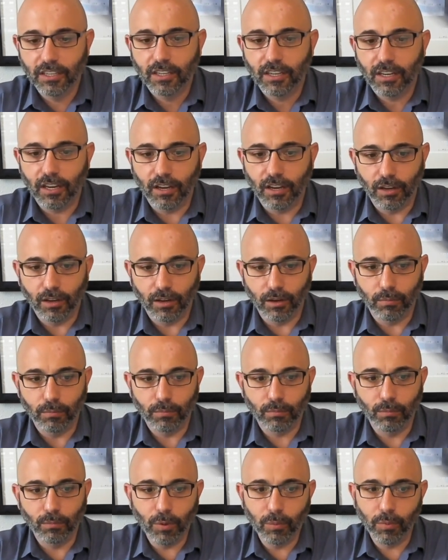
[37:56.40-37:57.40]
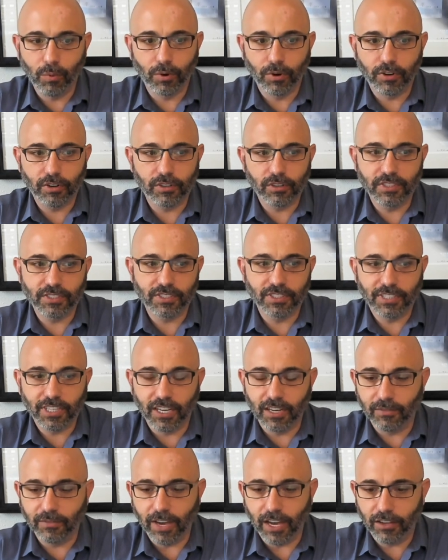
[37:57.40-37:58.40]
um, mobile worker isn't
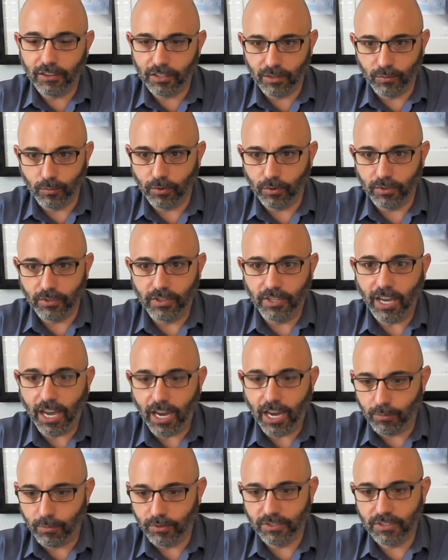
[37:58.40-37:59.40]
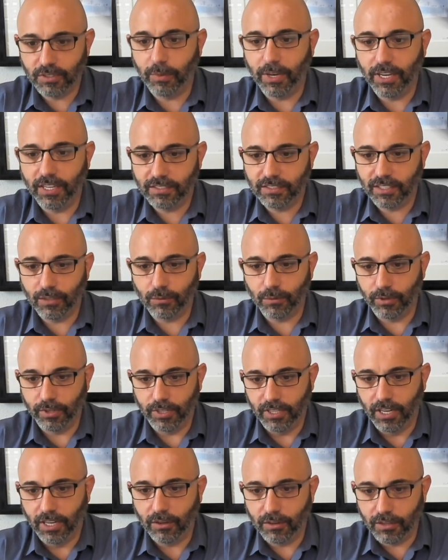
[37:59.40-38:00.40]
kind of valid anymore in the hybrid space that we're
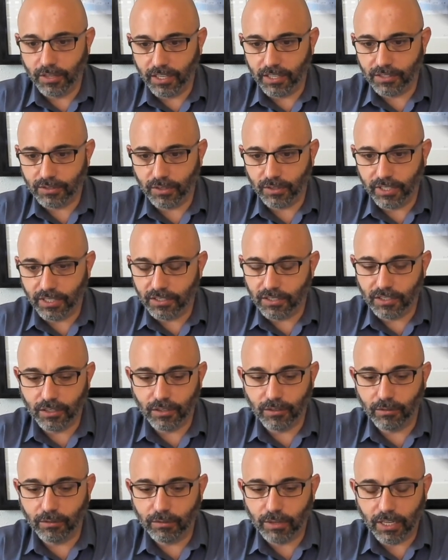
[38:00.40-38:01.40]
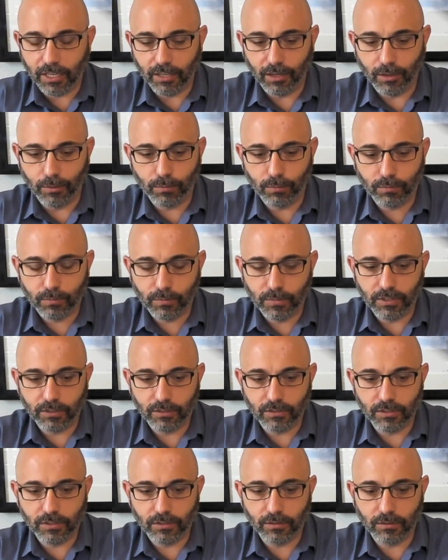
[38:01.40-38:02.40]
in nowadays, right? You know, um, you,
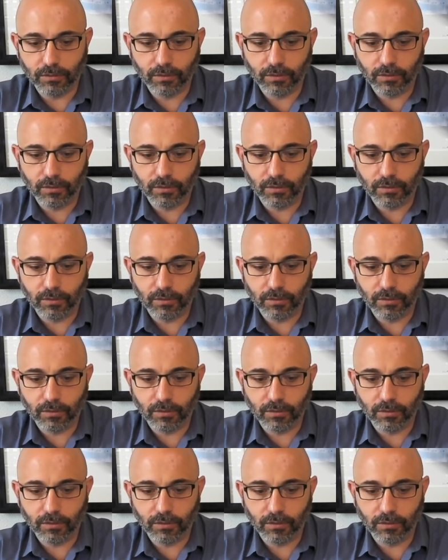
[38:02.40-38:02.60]
you're,